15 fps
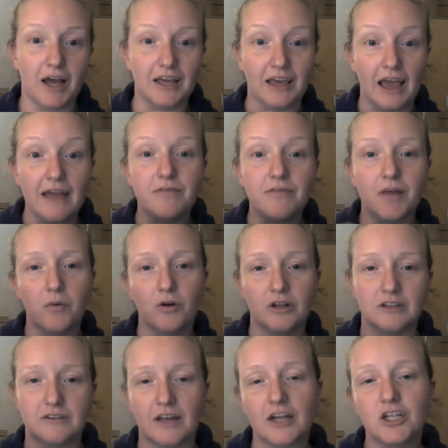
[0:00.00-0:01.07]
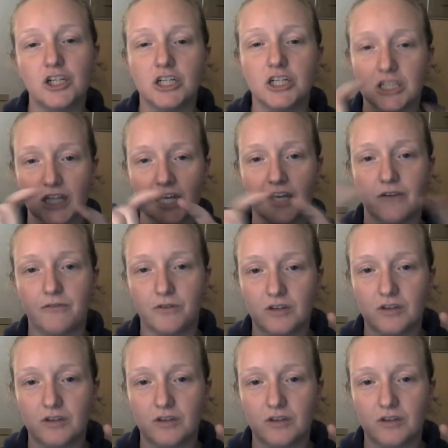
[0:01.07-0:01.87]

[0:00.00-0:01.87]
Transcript: I gave them all the section, just like a few